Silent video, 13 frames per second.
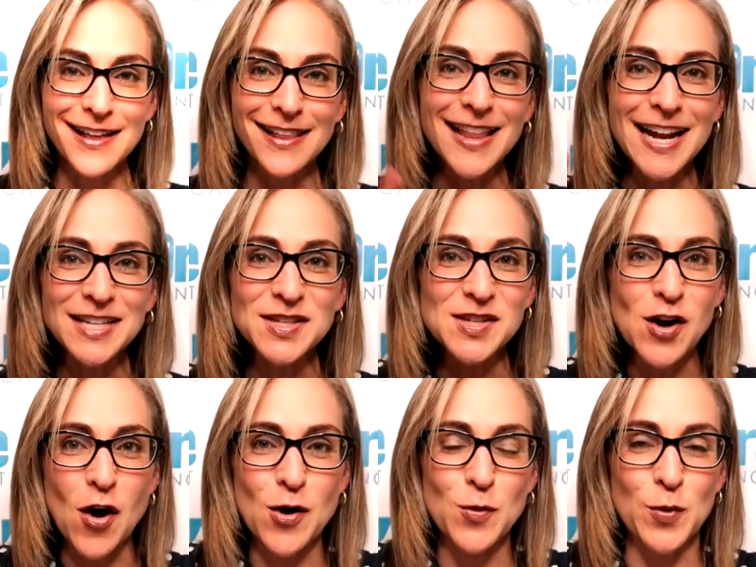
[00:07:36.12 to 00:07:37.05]
Let's
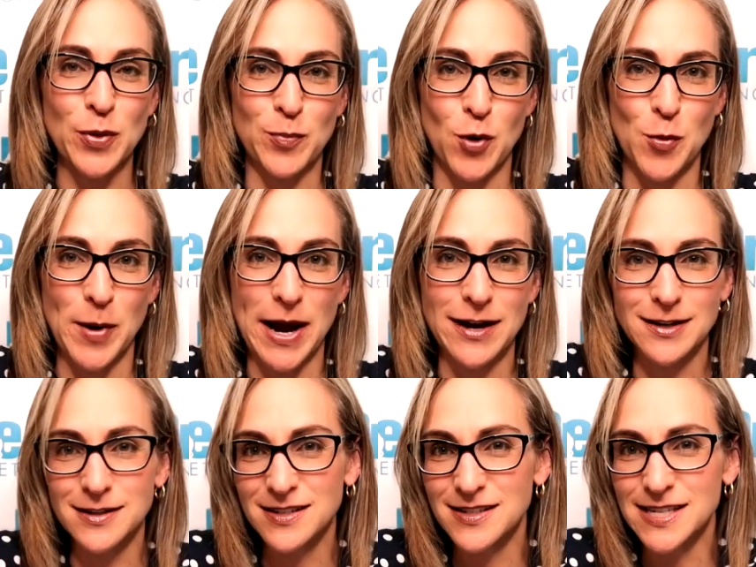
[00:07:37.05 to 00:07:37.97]
start with
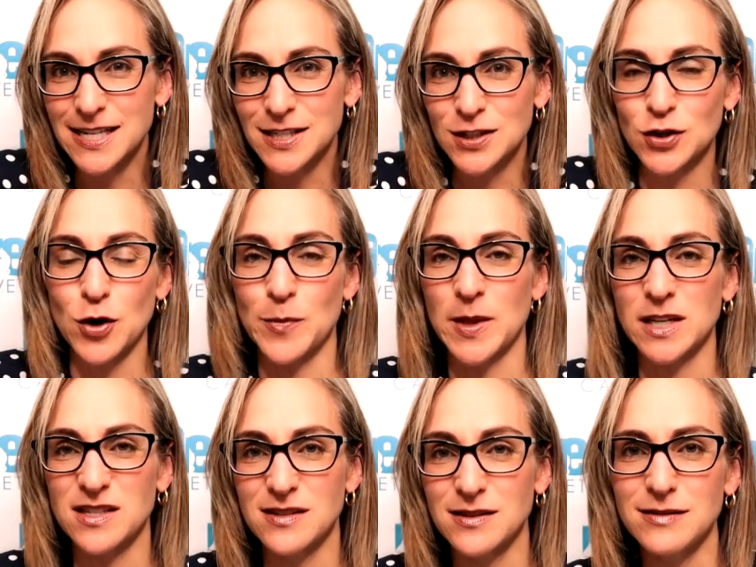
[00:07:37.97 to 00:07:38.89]
probiotics, because that's a term
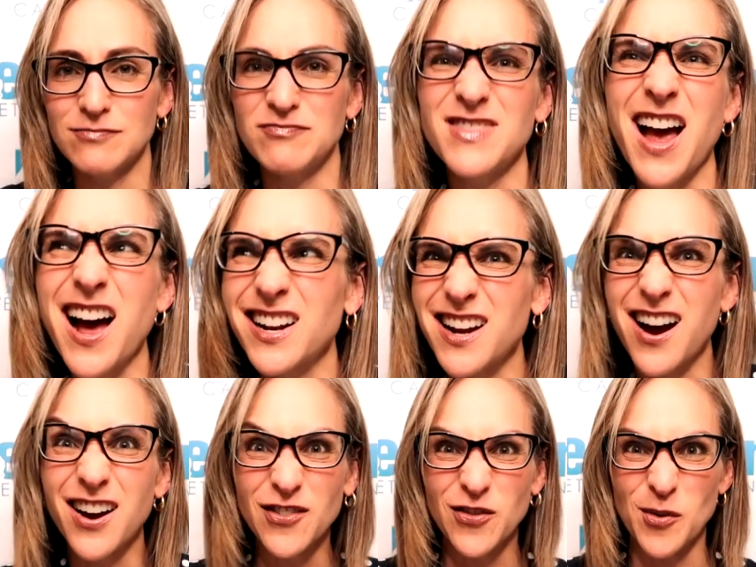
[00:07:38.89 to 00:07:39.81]
that's not
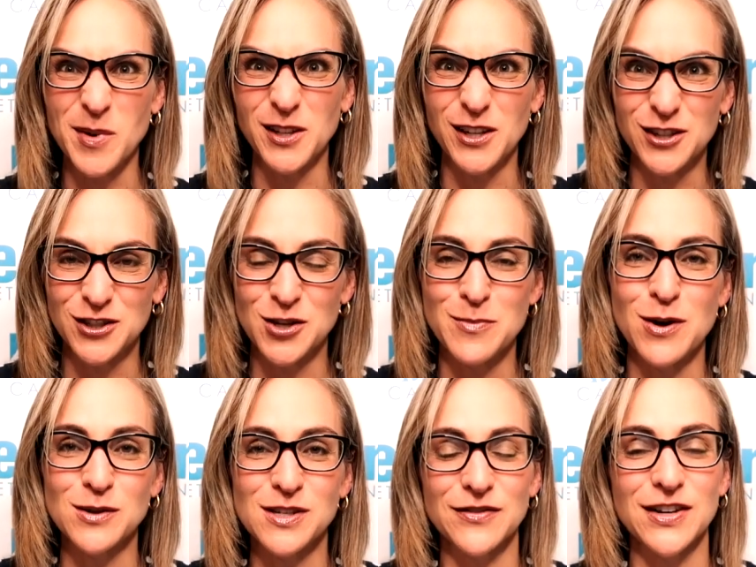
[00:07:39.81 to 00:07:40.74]
unfamiliar to
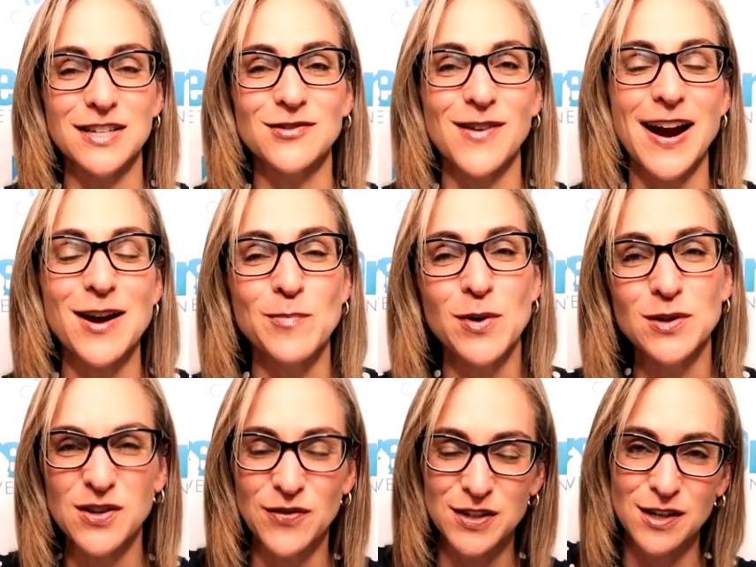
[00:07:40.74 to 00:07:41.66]
most of us, right?
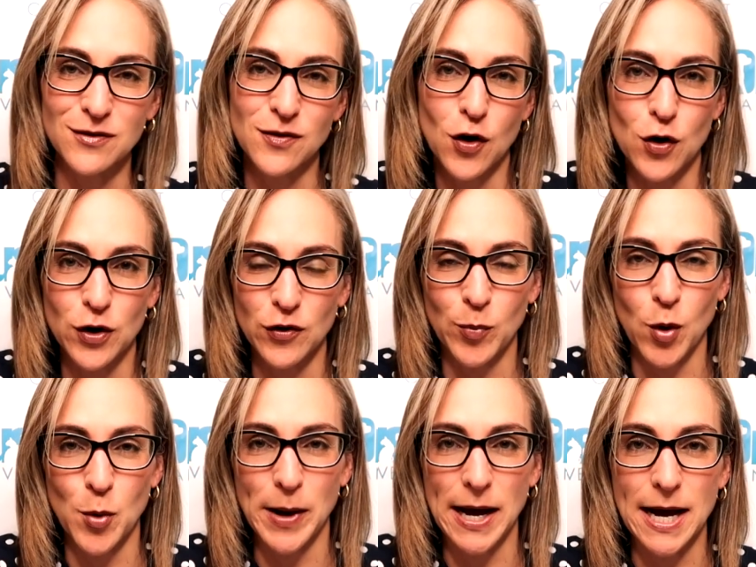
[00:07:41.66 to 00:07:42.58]
Most of us have heard of
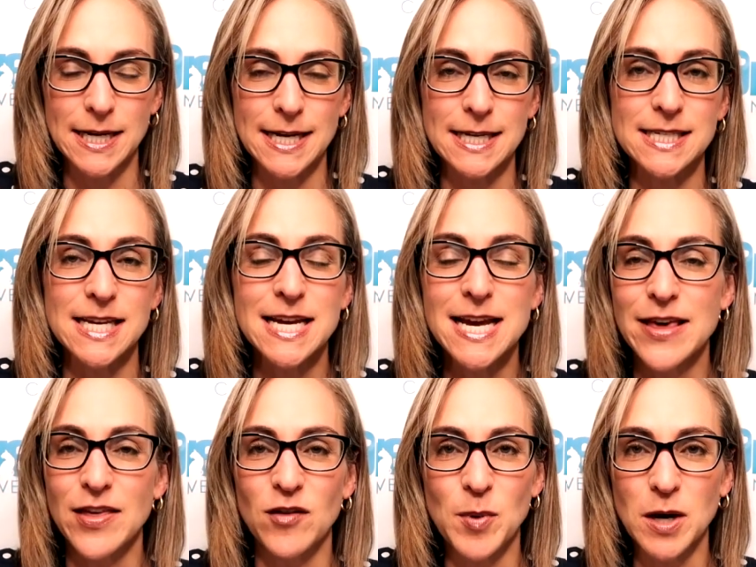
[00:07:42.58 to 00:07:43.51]
probiotics.
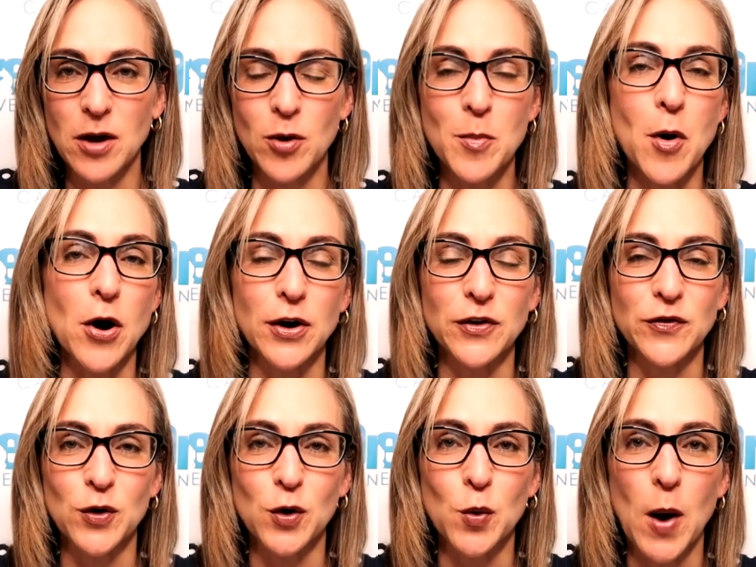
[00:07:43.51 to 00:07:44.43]
They've been on the market
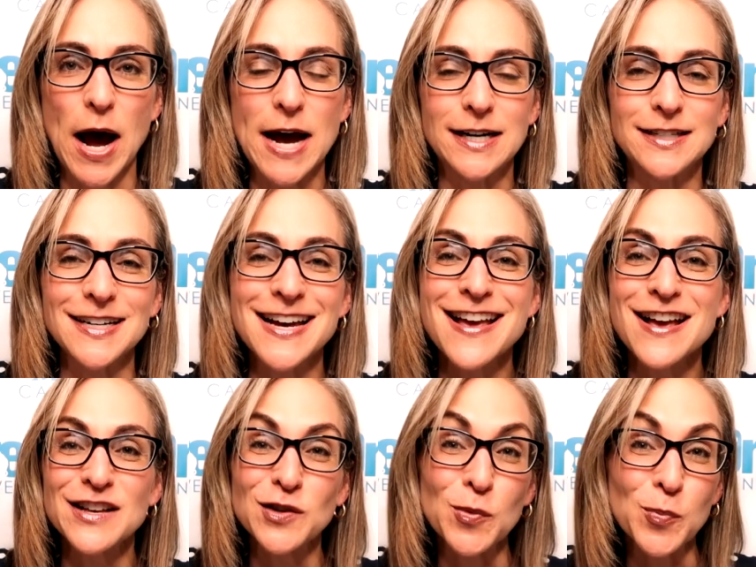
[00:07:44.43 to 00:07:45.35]
for a while.
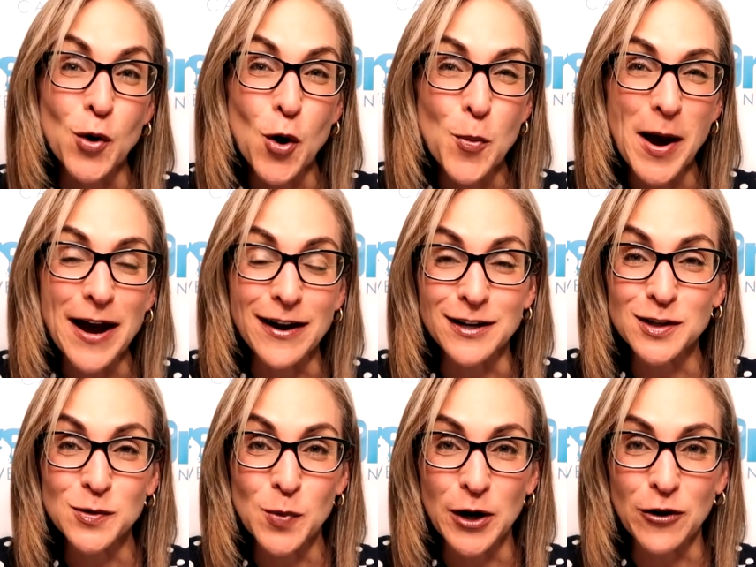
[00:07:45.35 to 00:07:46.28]
So
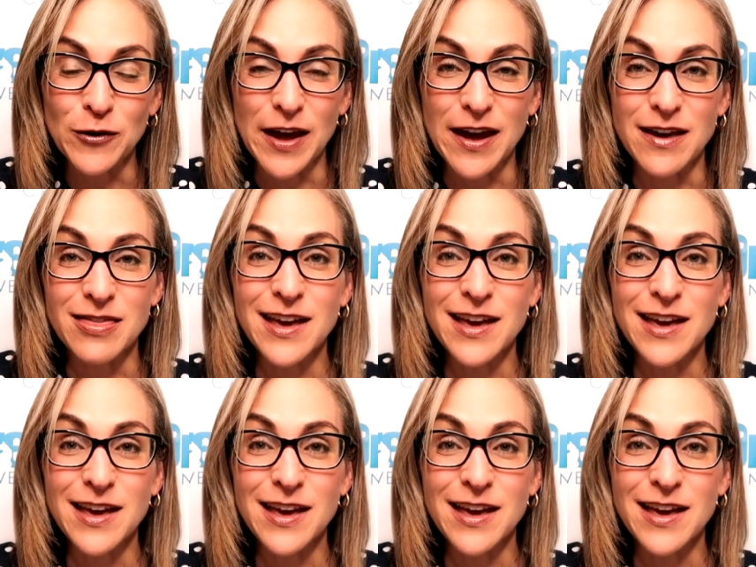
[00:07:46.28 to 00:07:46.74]
probiotics, what are they?